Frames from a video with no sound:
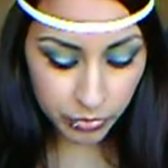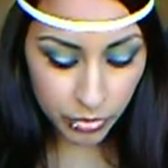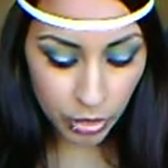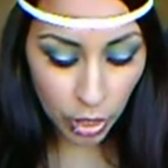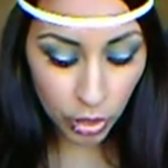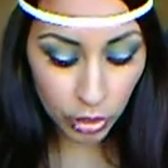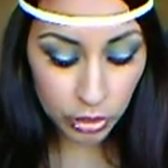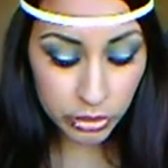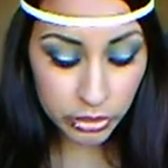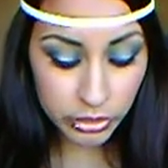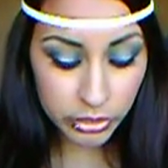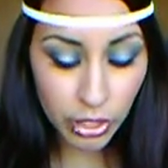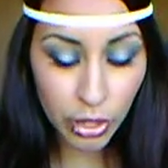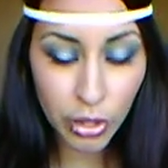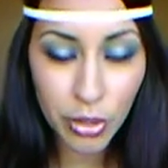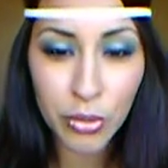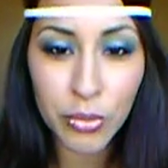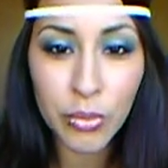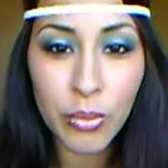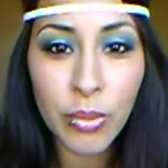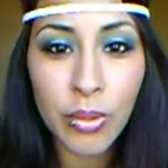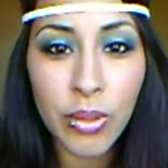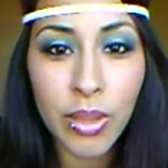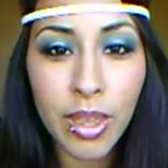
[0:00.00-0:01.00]

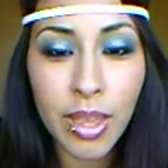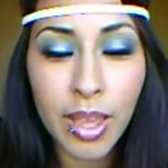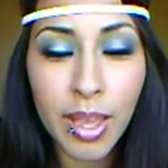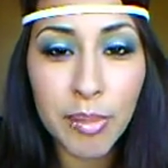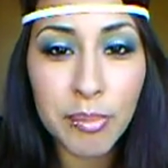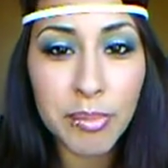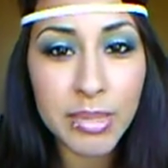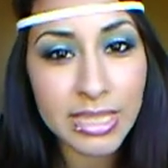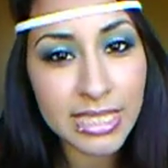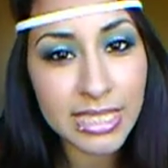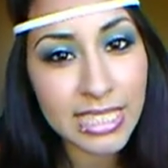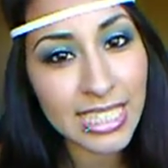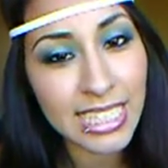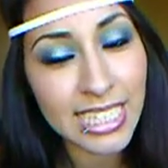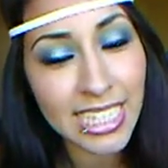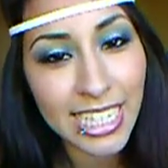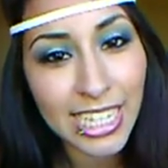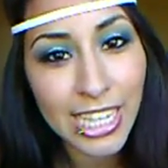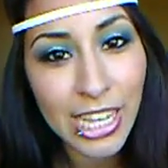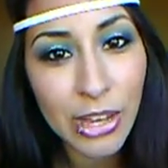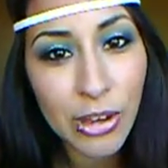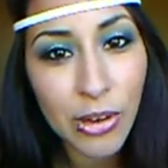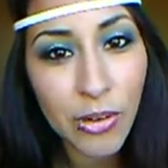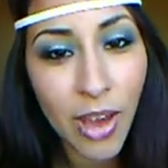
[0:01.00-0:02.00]
Also,
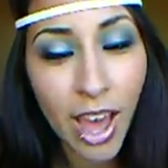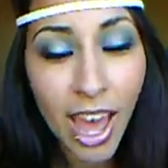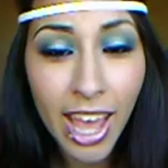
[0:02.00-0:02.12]
mizzzzcleo,